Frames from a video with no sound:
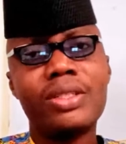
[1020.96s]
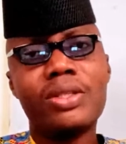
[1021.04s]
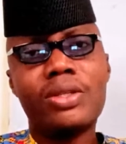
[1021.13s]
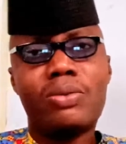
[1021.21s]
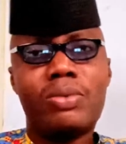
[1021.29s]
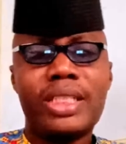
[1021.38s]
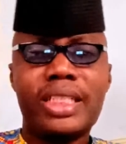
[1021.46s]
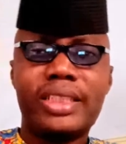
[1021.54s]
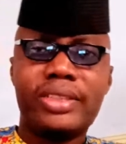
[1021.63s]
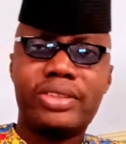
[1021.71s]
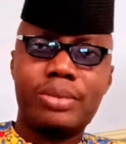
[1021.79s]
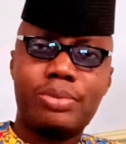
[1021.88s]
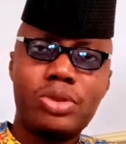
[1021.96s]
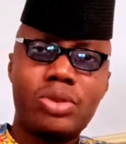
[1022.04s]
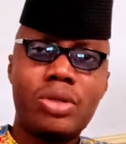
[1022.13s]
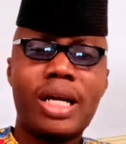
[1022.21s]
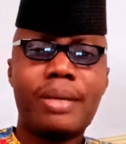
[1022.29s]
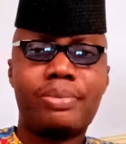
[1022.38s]
When a distributor
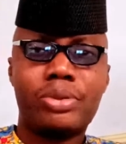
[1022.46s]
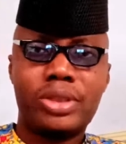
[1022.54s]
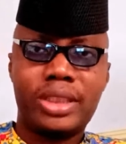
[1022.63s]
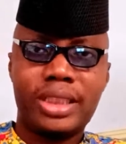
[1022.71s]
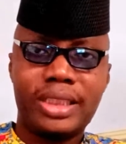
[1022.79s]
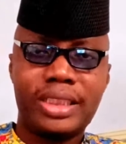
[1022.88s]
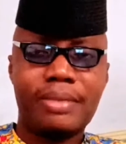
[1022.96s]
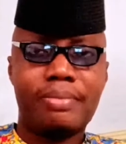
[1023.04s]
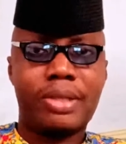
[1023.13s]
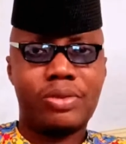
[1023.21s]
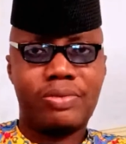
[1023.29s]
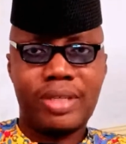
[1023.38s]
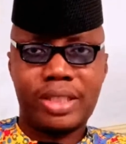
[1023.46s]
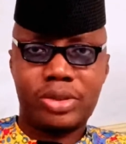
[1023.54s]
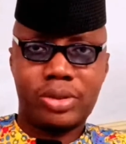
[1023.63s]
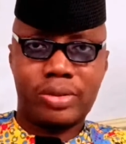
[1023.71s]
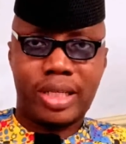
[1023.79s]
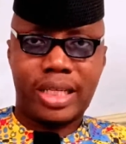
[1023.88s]
approaches a manufacturer